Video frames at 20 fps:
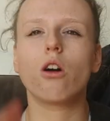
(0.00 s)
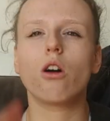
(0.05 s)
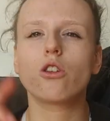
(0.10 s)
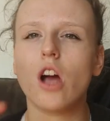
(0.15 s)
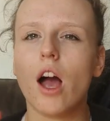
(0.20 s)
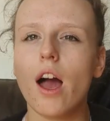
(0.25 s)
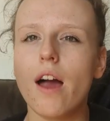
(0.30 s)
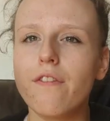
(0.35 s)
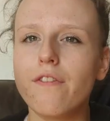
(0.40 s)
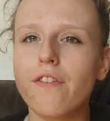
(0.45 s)
I'll
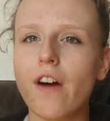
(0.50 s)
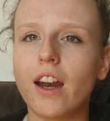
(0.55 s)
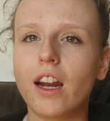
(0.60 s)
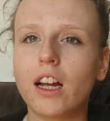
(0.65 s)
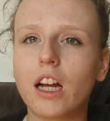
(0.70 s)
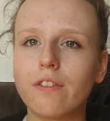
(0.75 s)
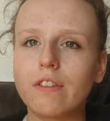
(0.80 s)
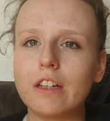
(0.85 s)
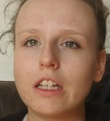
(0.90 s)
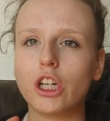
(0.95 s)
try and find
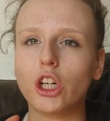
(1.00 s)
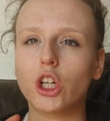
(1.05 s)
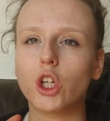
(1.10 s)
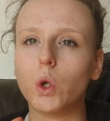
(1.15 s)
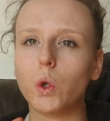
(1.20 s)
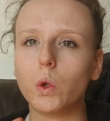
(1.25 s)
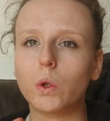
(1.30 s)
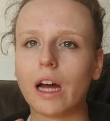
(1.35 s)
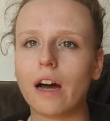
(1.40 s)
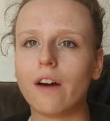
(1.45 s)
like a really good
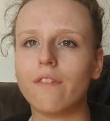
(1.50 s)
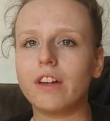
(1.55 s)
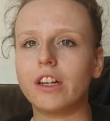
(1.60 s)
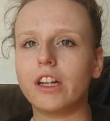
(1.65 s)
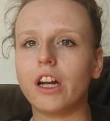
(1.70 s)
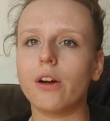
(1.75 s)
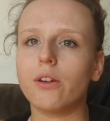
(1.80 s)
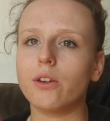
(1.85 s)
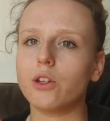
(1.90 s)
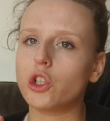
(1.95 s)
cool down
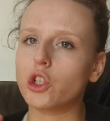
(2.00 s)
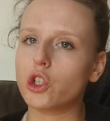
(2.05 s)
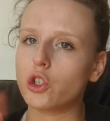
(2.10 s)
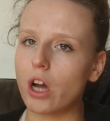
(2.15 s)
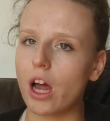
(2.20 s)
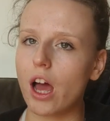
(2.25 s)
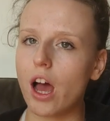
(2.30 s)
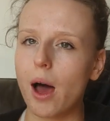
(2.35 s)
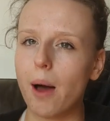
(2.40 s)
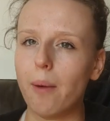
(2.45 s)
video and
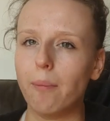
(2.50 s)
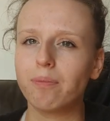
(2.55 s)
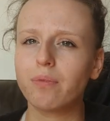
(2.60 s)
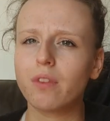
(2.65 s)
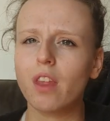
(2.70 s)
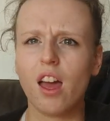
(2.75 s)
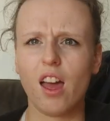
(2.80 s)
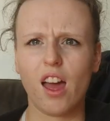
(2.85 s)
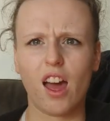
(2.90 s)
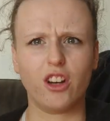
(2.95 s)

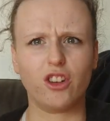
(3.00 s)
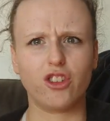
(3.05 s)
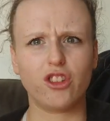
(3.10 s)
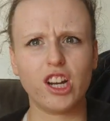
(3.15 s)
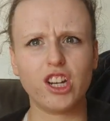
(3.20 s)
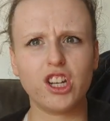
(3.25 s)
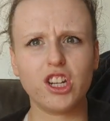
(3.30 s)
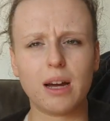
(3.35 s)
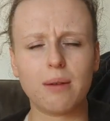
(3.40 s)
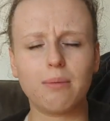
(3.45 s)

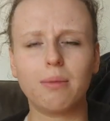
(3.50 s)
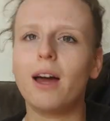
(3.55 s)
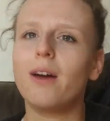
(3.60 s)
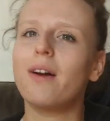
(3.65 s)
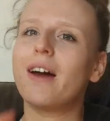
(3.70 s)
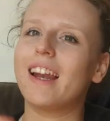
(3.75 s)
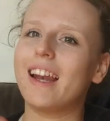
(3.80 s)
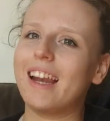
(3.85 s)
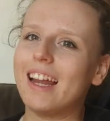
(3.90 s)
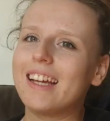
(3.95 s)
stretch it down below
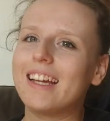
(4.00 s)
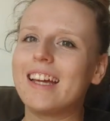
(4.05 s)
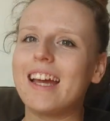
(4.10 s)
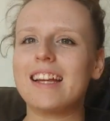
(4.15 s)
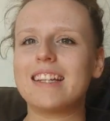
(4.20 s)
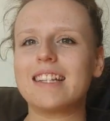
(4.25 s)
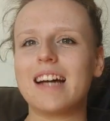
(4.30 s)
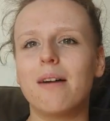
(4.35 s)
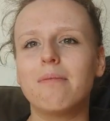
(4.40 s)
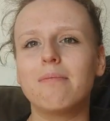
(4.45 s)
and link
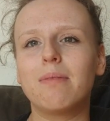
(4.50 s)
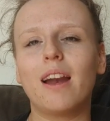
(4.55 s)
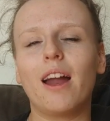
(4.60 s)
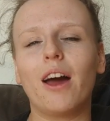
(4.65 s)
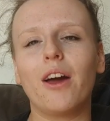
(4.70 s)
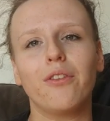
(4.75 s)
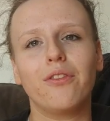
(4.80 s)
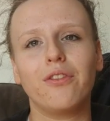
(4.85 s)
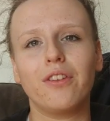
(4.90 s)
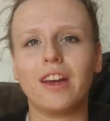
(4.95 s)
it down
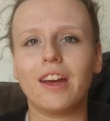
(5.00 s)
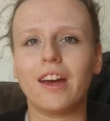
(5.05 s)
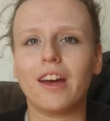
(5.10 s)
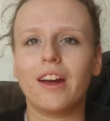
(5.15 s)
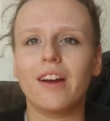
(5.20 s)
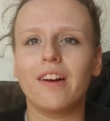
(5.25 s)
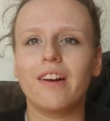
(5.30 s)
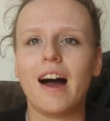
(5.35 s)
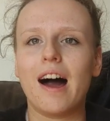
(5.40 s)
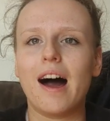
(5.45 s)
below for
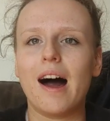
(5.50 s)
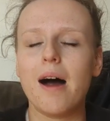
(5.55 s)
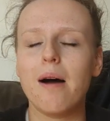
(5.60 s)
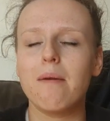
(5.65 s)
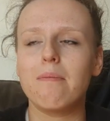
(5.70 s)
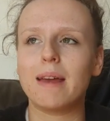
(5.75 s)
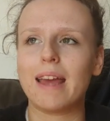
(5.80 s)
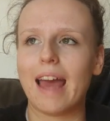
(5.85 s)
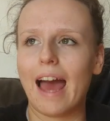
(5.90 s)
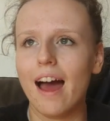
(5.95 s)
you.
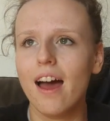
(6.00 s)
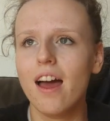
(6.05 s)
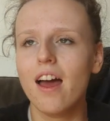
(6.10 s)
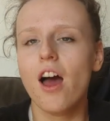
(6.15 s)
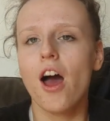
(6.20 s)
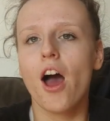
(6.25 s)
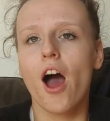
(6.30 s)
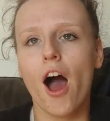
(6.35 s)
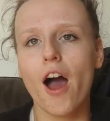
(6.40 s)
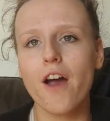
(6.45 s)
But yeah,
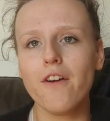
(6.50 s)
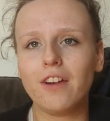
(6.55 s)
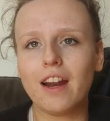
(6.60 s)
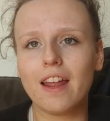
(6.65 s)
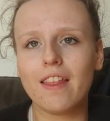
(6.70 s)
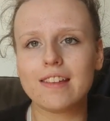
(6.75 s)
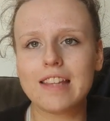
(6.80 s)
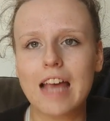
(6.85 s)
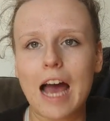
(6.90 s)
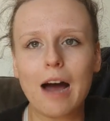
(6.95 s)
hopefully
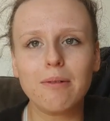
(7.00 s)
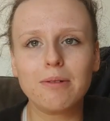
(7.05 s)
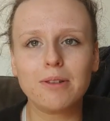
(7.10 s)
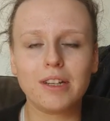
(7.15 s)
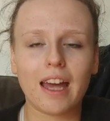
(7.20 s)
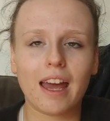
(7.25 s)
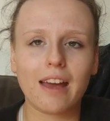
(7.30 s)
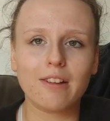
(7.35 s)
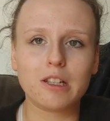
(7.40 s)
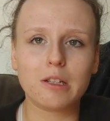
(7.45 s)
this helps you
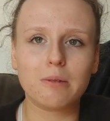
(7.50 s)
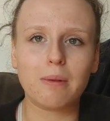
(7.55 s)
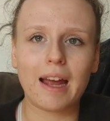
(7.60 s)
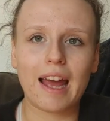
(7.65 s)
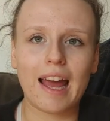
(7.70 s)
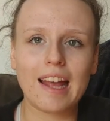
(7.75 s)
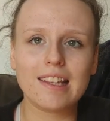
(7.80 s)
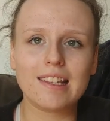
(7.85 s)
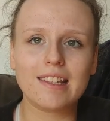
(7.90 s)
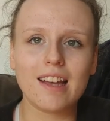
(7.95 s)
get your
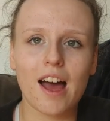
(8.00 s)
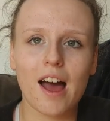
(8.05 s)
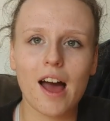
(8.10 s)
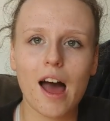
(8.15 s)
splits.